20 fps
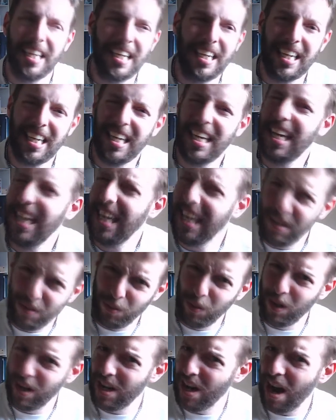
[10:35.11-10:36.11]
he
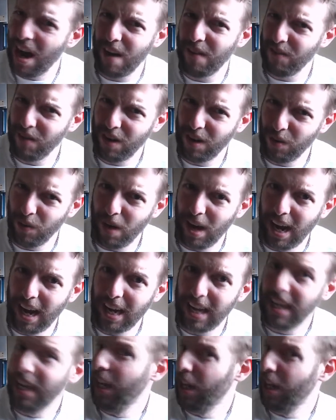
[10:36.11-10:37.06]
would not run away.